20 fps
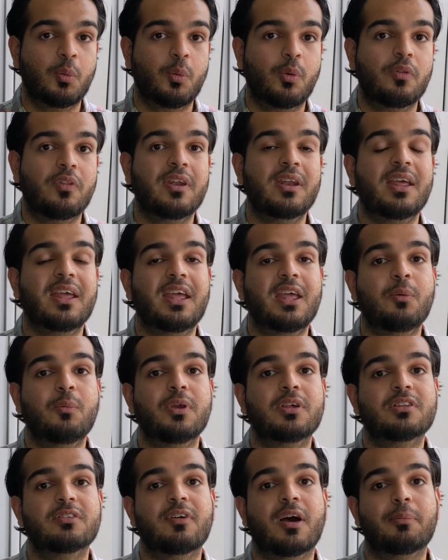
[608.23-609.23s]
within 8
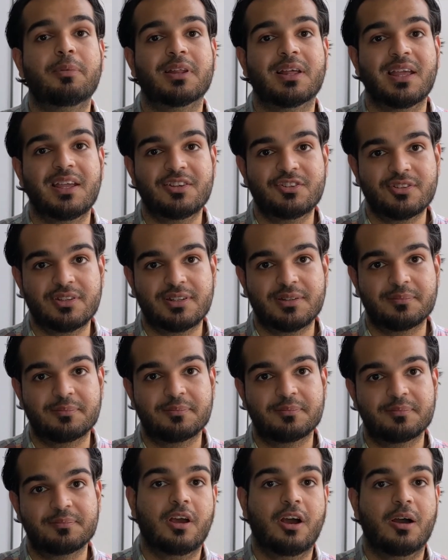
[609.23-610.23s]
weeks of application.
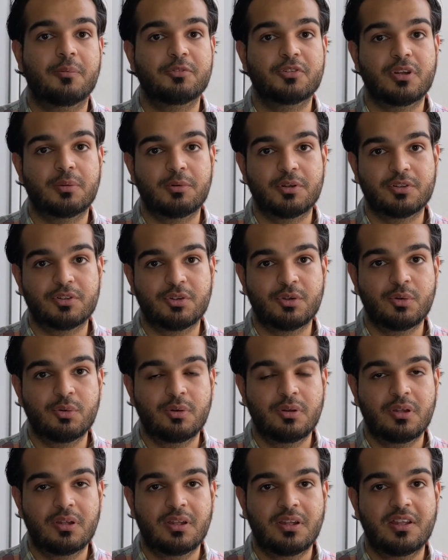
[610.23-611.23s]
Option number
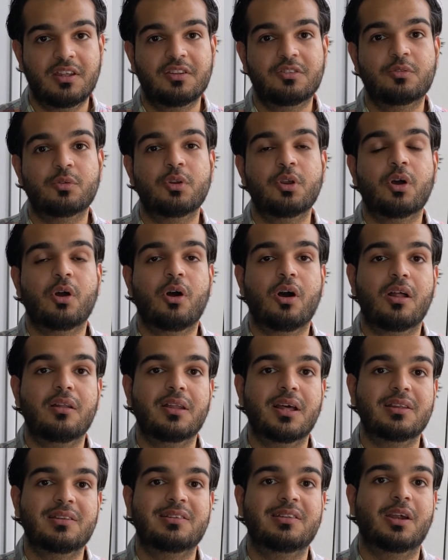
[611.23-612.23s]
2 is through your
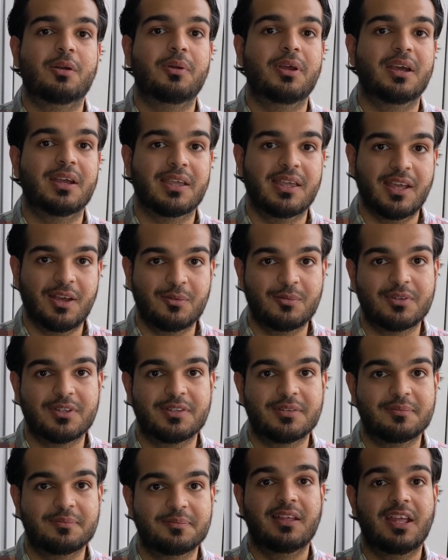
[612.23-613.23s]
online CRA account.
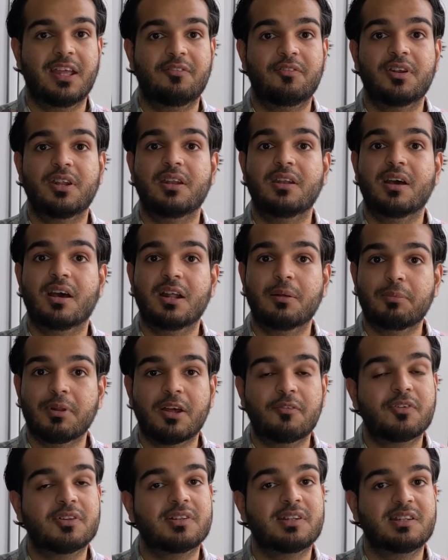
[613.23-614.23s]
If you did not
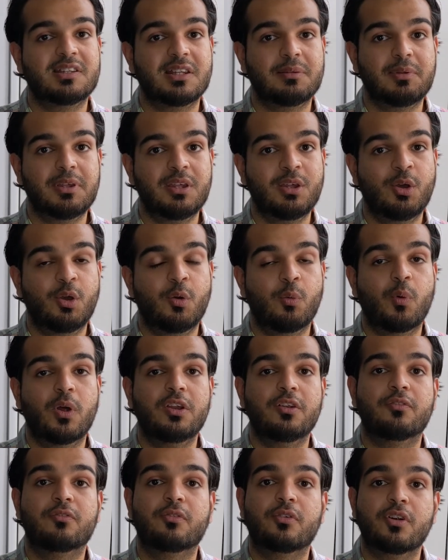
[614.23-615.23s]
apply for CCB when
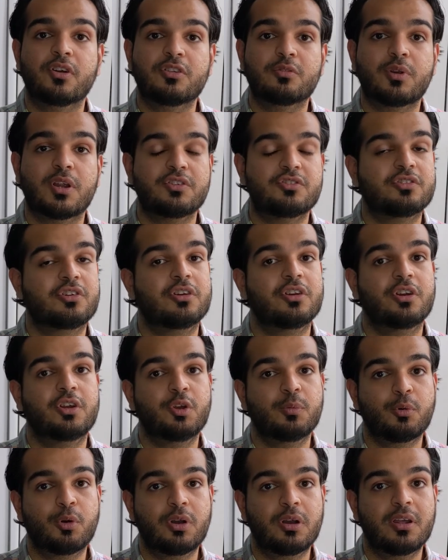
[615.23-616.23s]
you first registered your
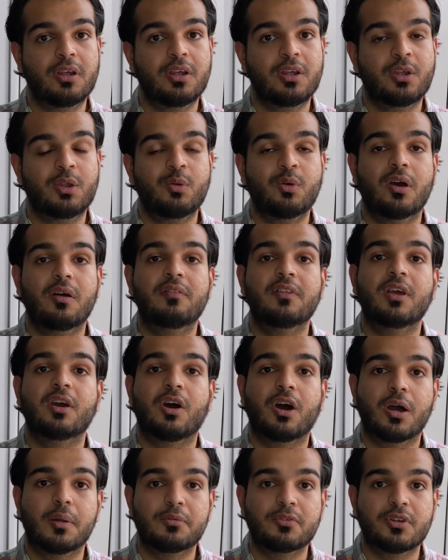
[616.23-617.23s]
newborn, you have the
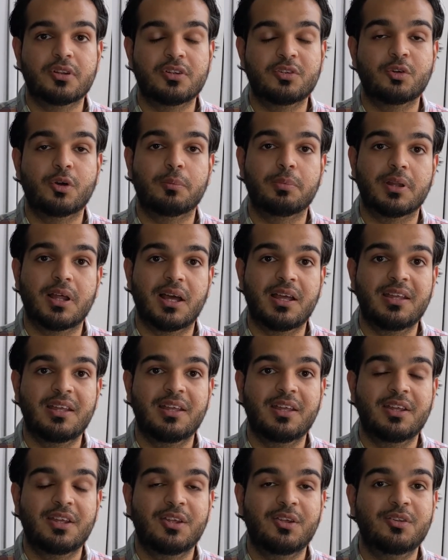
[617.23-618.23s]
option to apply
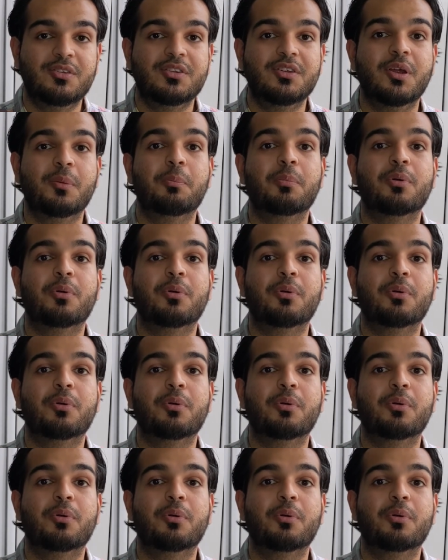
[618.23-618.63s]
using your